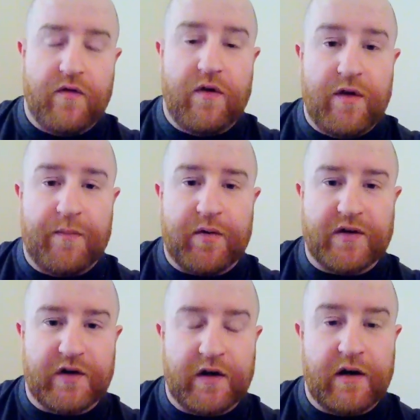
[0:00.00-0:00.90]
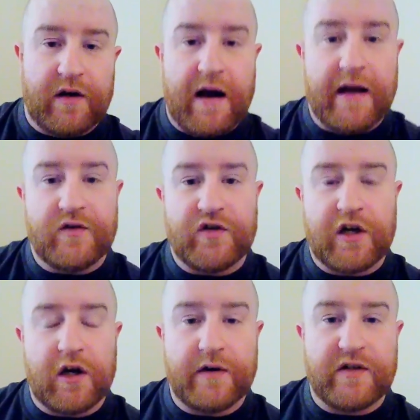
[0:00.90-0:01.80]
the prison, right,
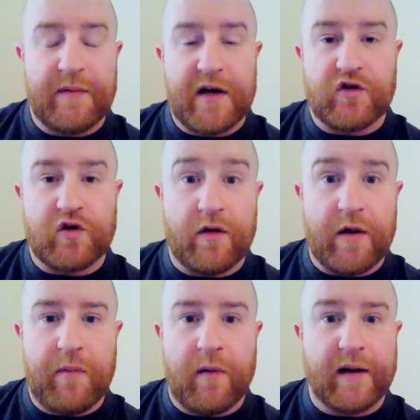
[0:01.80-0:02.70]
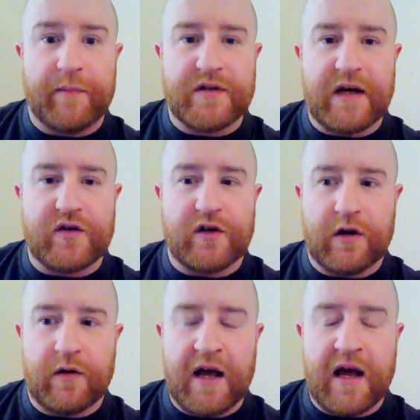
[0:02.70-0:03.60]
security, because you're on the public protection
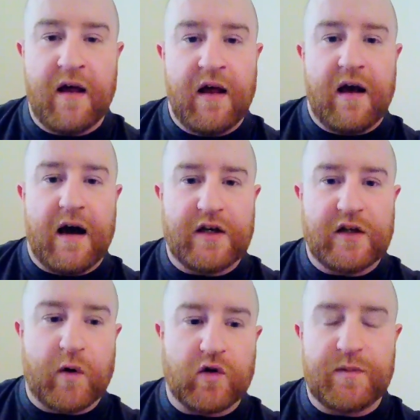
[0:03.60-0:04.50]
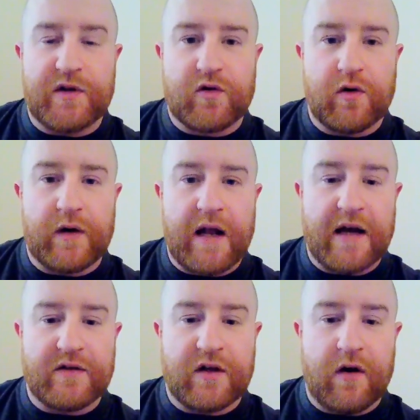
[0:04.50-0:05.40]
unit, and you're supposed to be
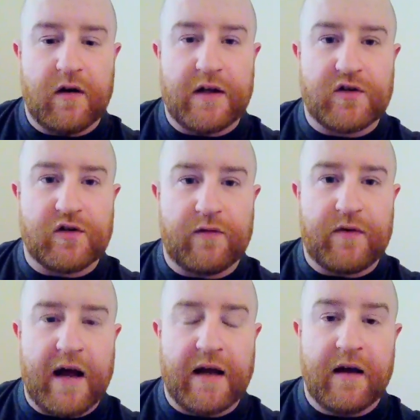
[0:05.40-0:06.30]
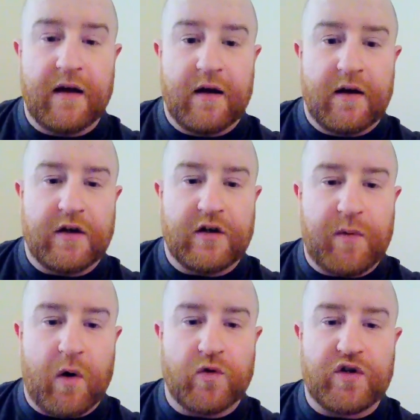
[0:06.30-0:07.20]
scrutinized and all this stuff, right, you're
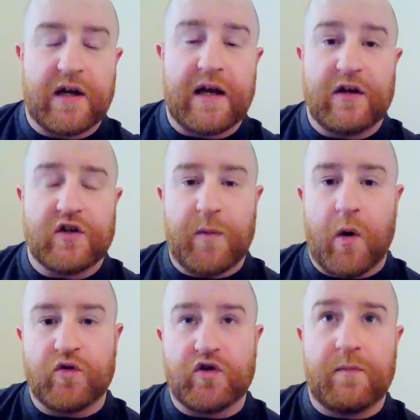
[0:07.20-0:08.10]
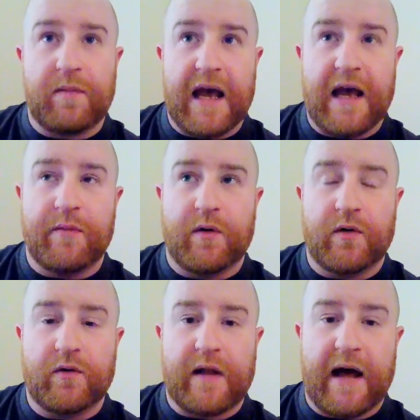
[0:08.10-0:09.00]
supposed to be
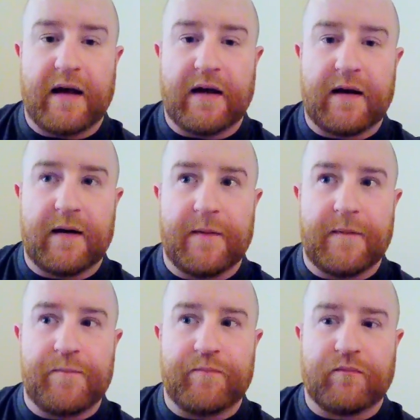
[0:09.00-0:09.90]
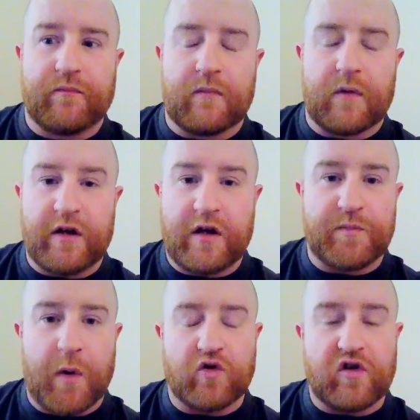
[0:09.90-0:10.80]
able, like, you're
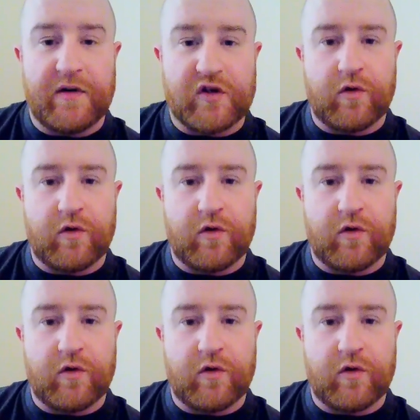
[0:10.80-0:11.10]
supposed to be